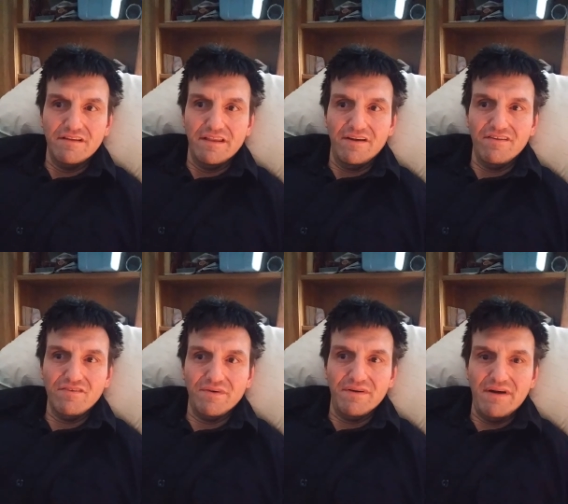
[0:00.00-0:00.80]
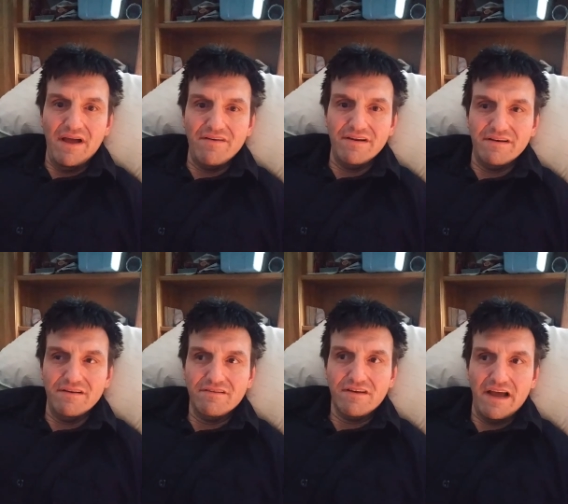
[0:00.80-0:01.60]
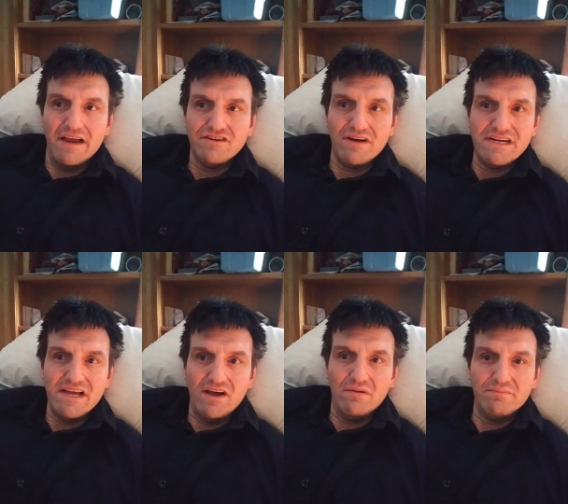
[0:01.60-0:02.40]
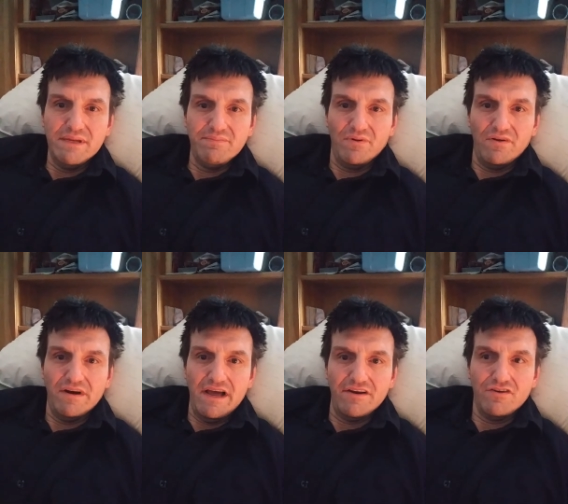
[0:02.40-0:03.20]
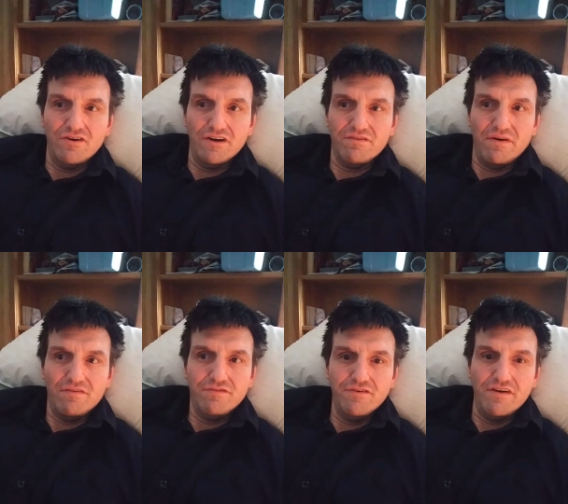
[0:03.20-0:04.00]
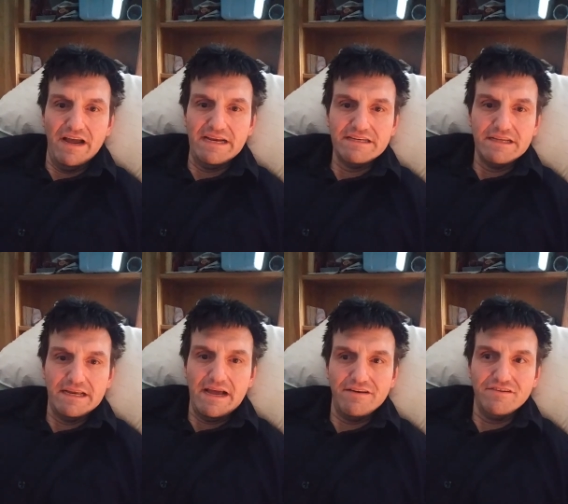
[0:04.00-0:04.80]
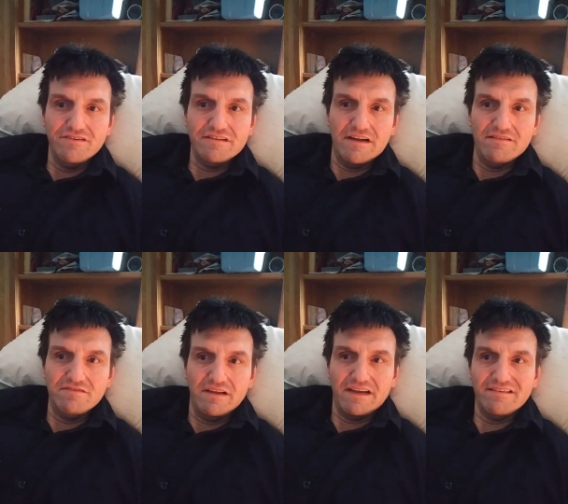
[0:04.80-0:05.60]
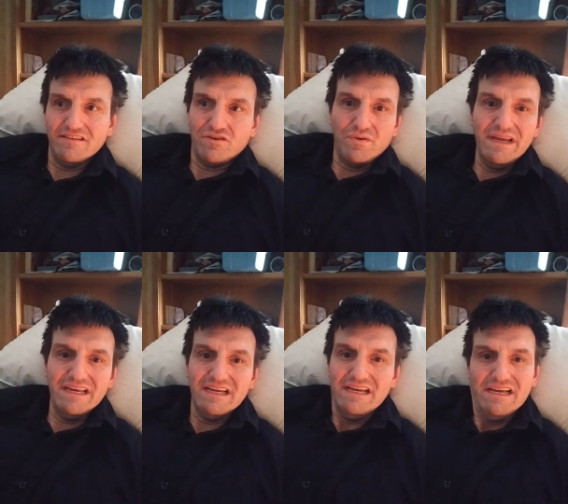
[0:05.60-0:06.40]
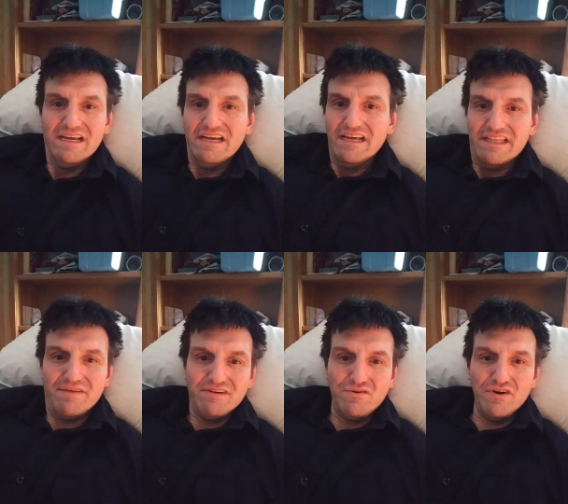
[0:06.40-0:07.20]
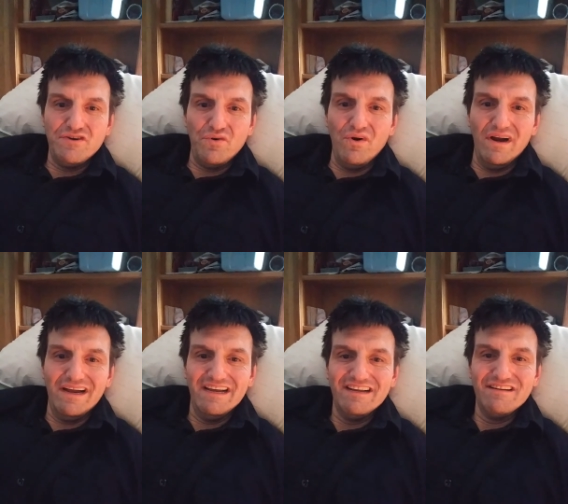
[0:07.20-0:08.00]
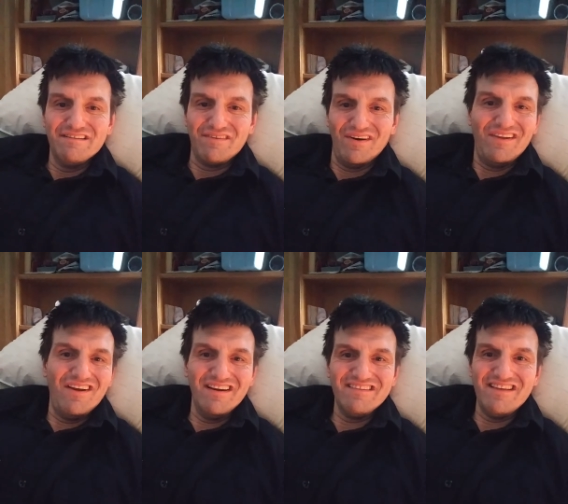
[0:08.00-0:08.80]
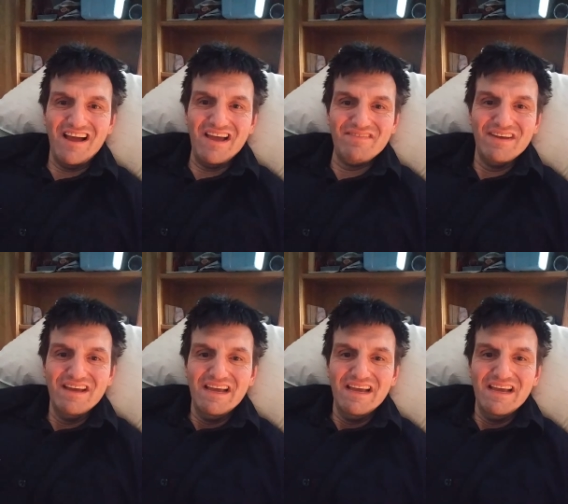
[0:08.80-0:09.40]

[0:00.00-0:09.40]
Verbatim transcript: And they also went around and kind of tried to help people learn how to cook food right and how to do stuff. Like I said, the Queen, they went door to door for the longest time.